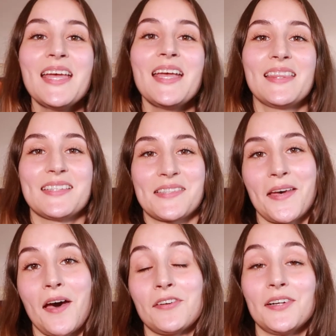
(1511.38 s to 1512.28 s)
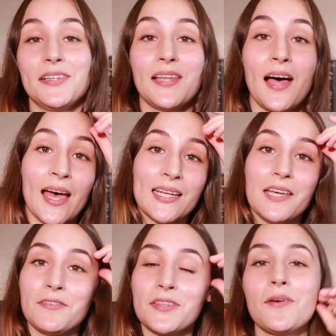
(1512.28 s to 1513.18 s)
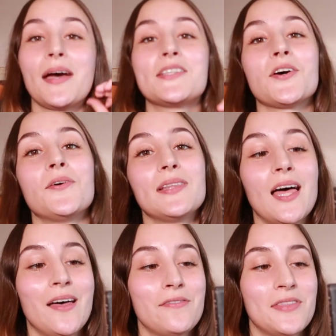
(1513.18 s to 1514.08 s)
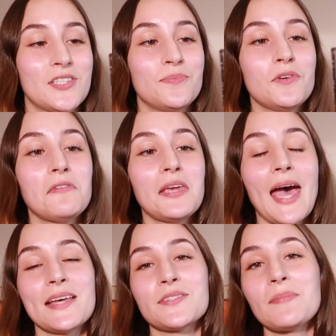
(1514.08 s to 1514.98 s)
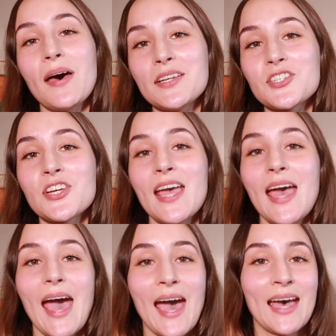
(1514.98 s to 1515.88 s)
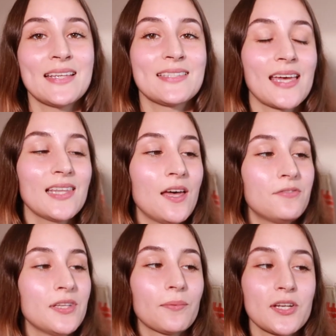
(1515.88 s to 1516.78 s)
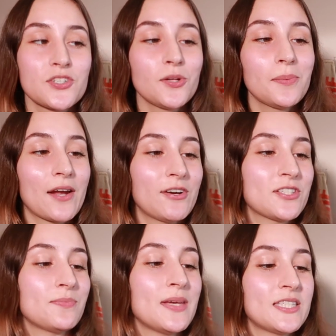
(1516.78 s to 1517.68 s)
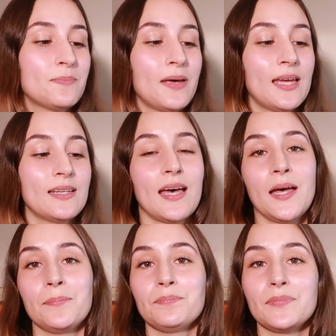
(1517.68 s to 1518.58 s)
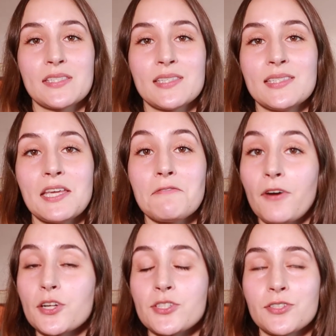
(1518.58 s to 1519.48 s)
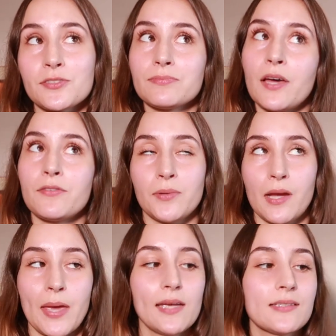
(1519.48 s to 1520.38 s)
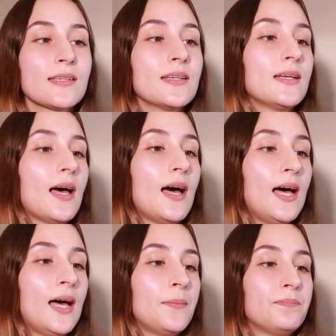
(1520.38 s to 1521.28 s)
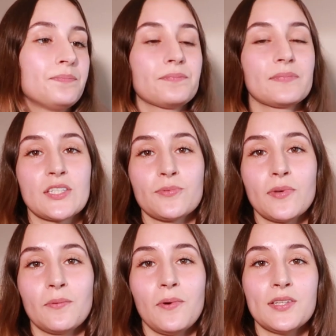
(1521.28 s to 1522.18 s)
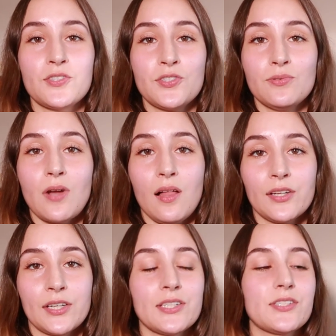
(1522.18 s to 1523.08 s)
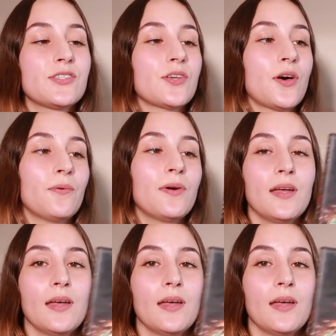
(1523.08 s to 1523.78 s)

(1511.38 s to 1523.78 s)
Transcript: this cover a lot, even though I don't love this movie as much as I love the original Black Christmas, but this is the first of the remakes. This one was $2, so